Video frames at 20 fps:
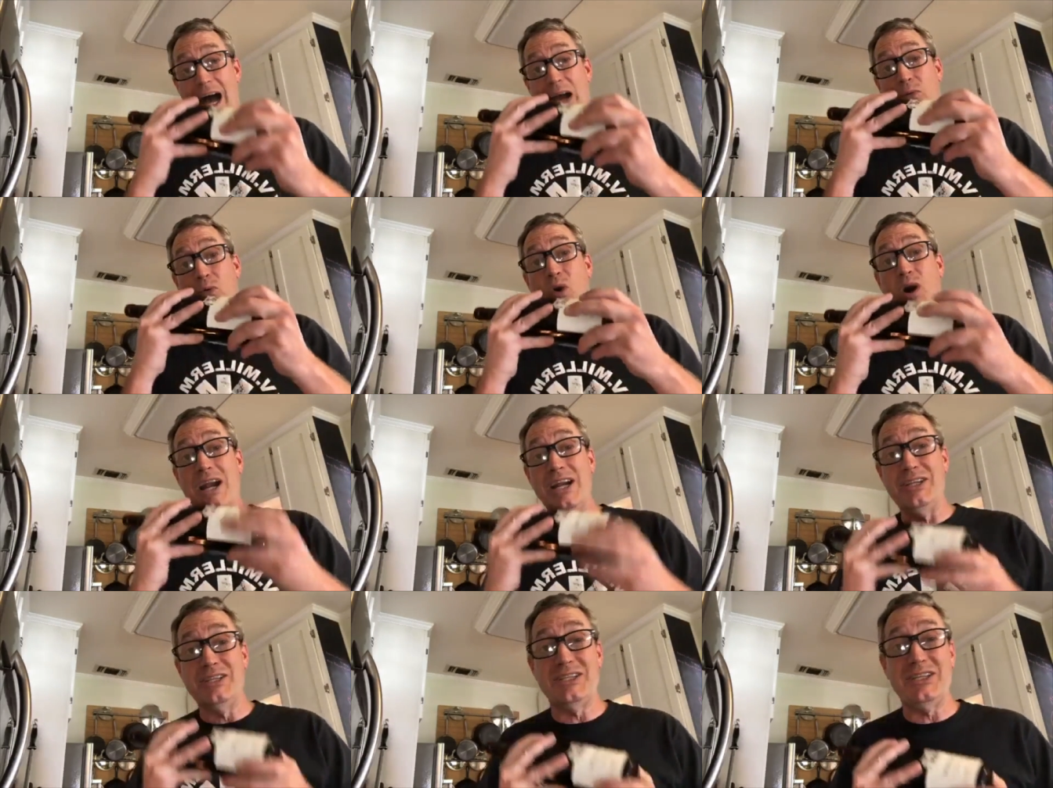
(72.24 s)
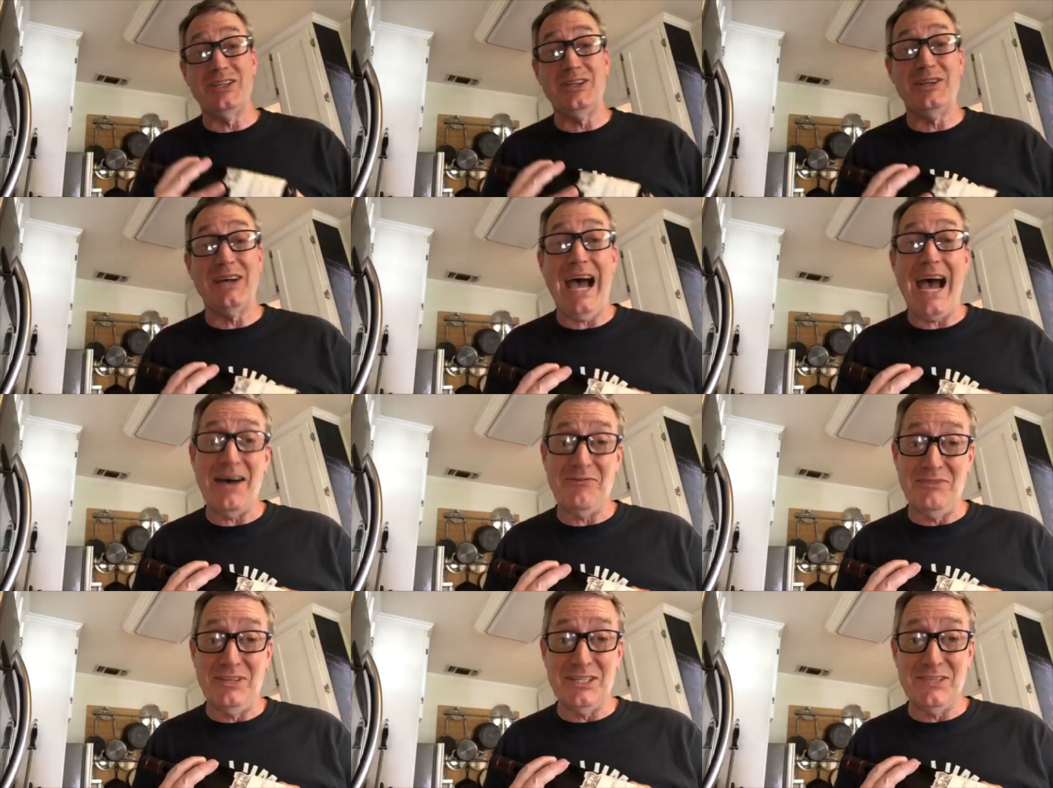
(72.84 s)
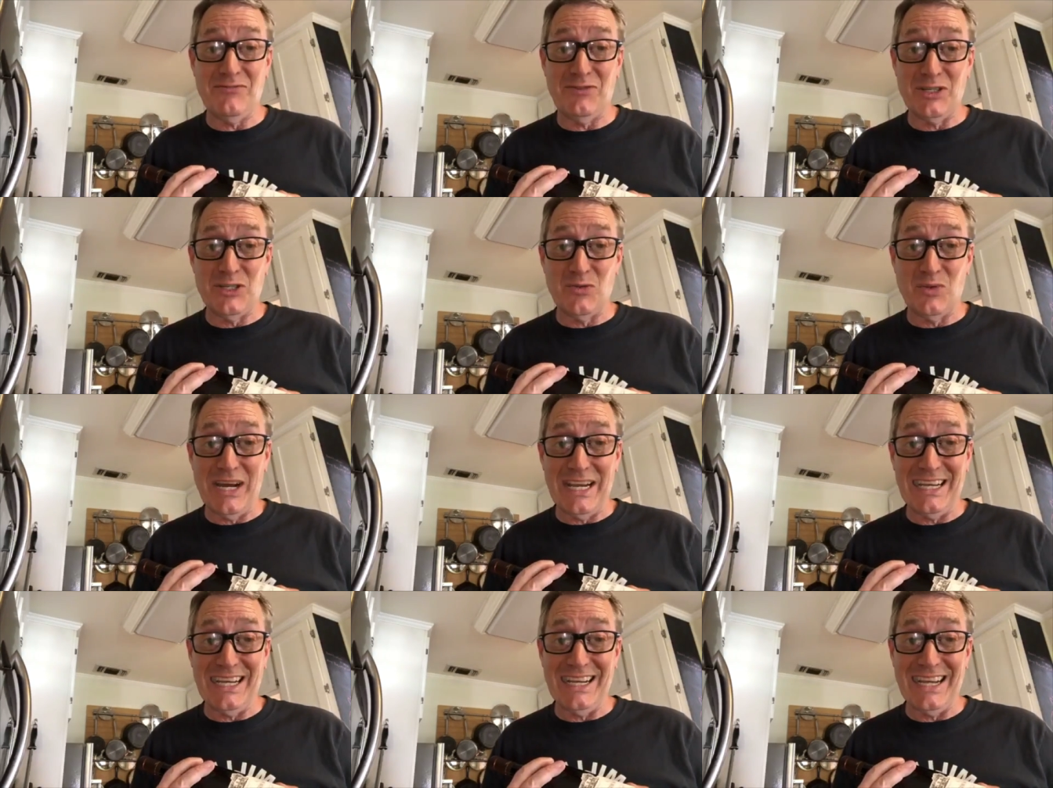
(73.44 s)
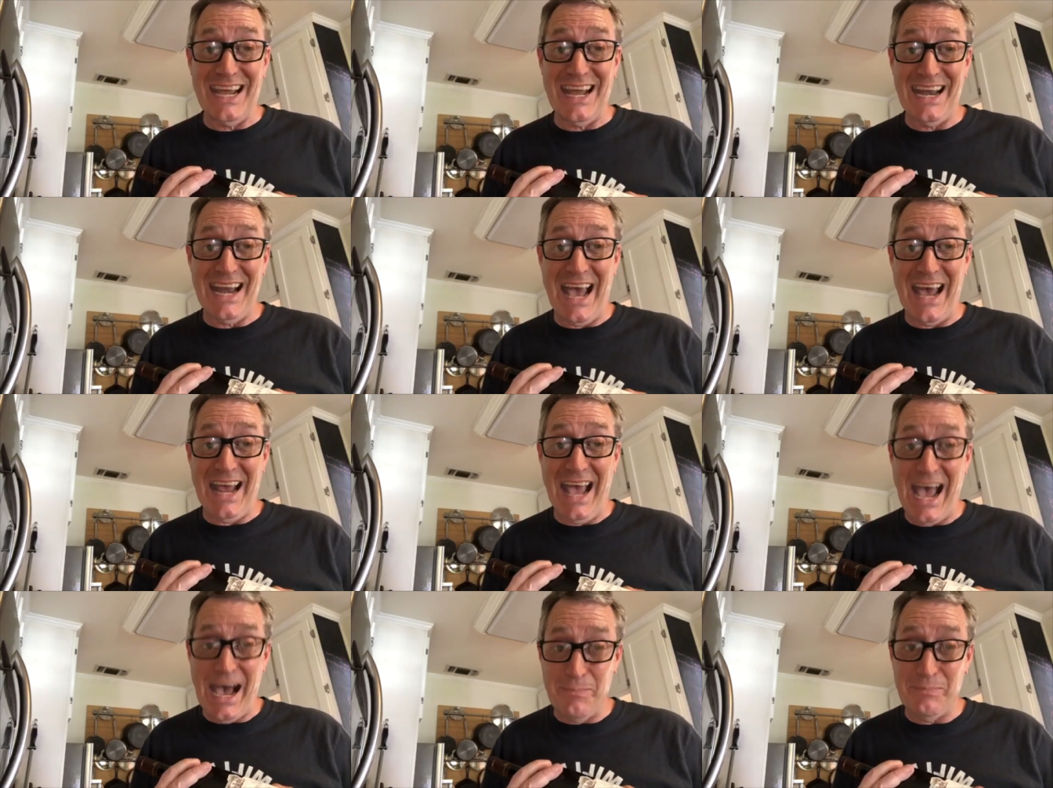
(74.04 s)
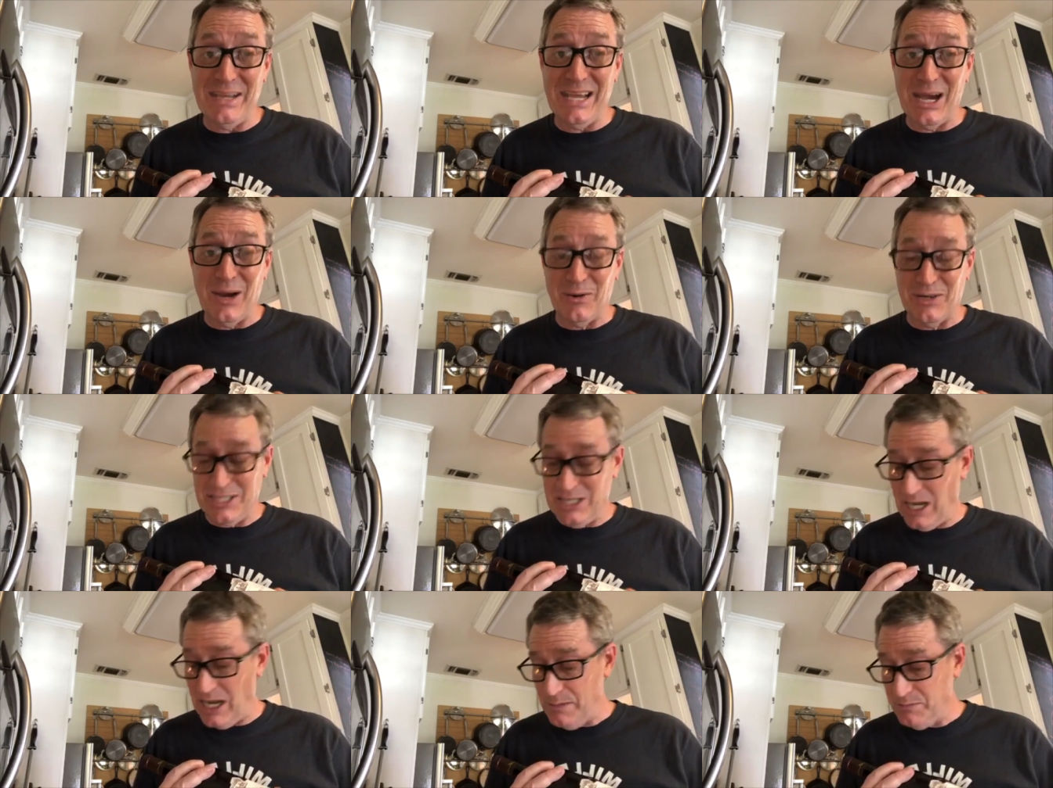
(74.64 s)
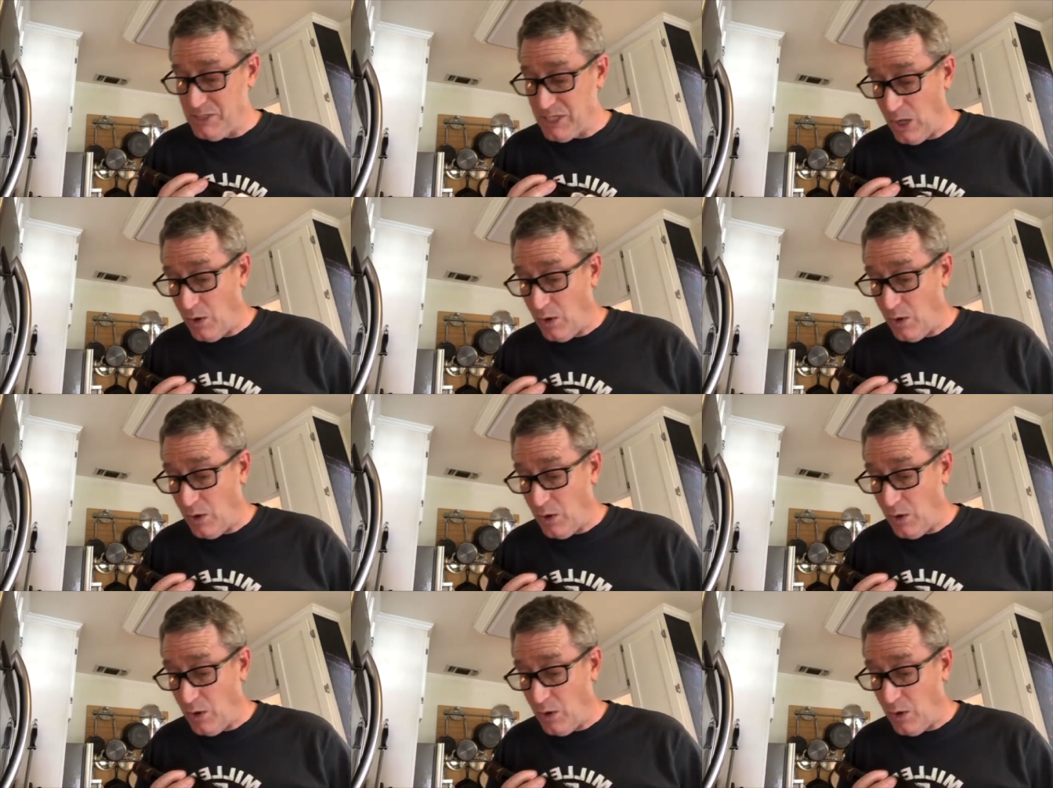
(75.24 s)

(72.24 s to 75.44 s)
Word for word: I wanted to have this for drinking at, at happy hour time.